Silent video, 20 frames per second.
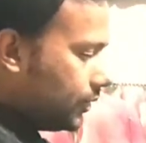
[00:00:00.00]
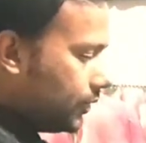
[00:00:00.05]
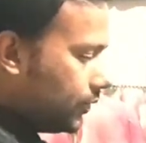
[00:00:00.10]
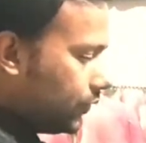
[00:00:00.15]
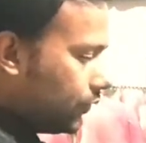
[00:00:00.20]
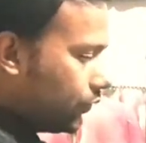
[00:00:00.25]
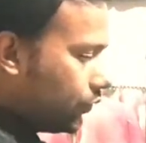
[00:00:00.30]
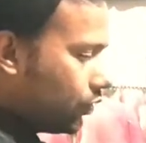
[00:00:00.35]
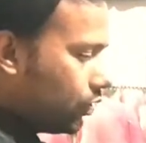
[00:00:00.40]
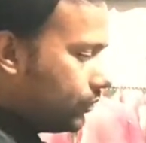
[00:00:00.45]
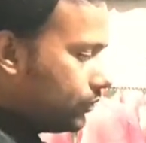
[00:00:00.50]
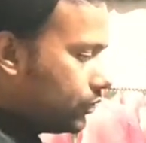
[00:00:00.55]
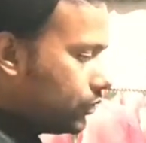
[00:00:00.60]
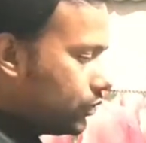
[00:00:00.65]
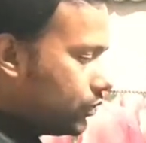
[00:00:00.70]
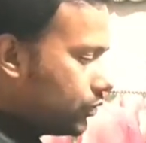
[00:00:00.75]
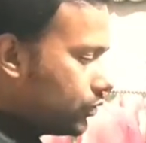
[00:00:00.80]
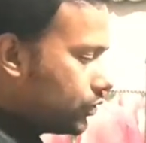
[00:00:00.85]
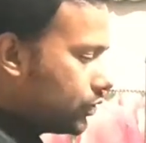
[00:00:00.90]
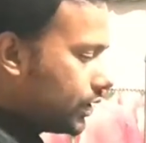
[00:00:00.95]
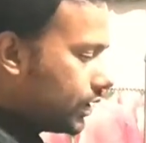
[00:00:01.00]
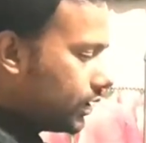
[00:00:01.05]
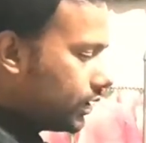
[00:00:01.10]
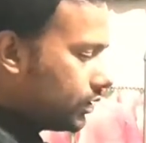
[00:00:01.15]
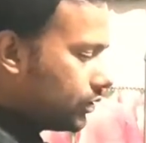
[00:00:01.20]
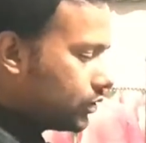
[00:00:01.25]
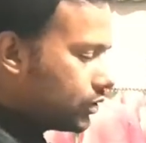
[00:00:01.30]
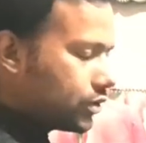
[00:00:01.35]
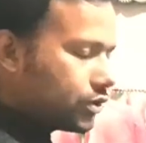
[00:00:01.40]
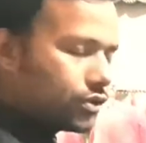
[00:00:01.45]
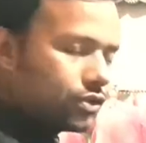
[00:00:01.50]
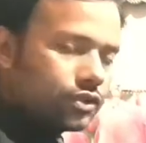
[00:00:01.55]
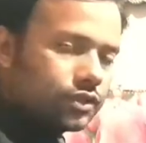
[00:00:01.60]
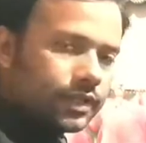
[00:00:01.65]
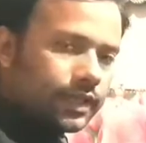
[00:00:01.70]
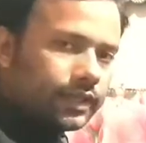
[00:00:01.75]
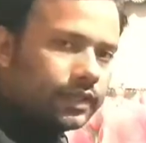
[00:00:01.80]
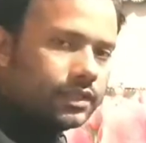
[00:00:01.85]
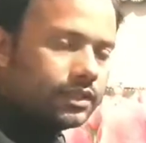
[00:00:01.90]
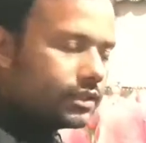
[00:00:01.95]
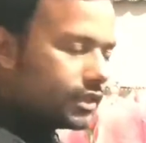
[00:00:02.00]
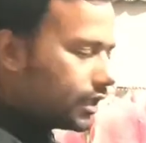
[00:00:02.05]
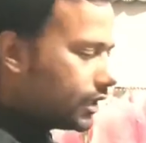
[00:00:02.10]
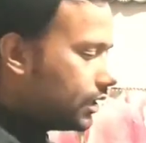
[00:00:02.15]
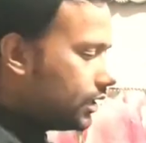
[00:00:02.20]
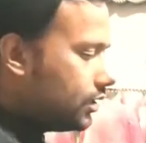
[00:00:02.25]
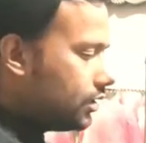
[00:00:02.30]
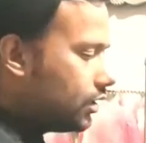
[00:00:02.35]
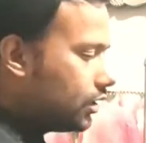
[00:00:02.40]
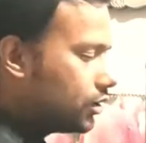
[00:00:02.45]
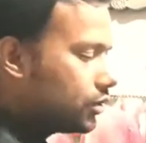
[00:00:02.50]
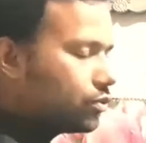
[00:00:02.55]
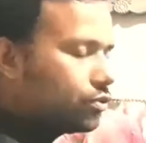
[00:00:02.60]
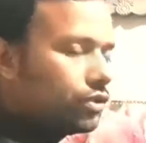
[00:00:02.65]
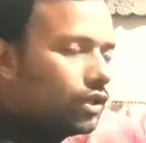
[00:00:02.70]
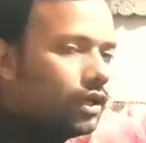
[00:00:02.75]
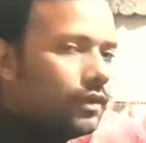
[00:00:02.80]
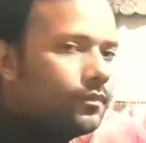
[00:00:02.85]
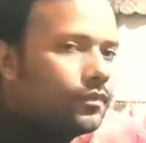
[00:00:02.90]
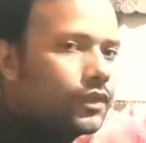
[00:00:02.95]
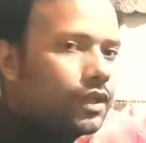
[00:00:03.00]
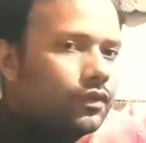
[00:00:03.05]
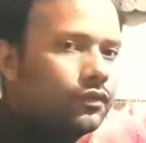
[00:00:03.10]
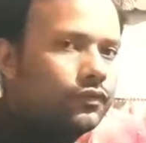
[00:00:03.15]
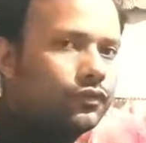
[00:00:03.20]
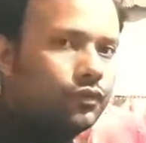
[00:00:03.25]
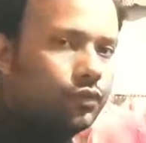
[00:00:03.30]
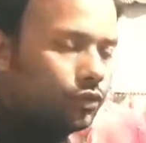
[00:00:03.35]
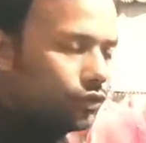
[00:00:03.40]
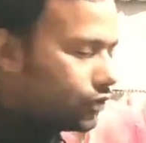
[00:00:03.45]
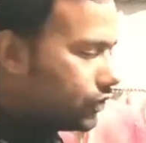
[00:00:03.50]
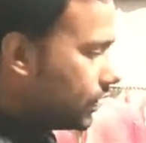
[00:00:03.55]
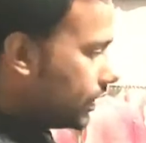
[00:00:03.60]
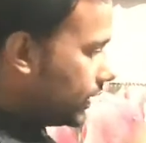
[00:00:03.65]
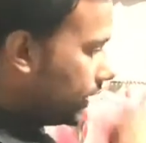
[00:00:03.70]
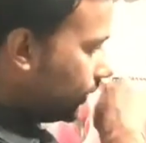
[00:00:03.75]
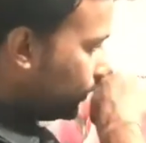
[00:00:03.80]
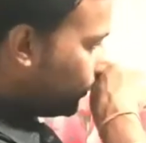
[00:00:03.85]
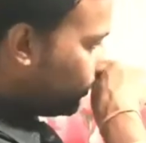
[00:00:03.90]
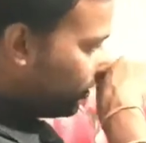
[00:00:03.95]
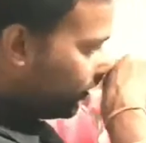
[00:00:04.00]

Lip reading: from second to the fourth second.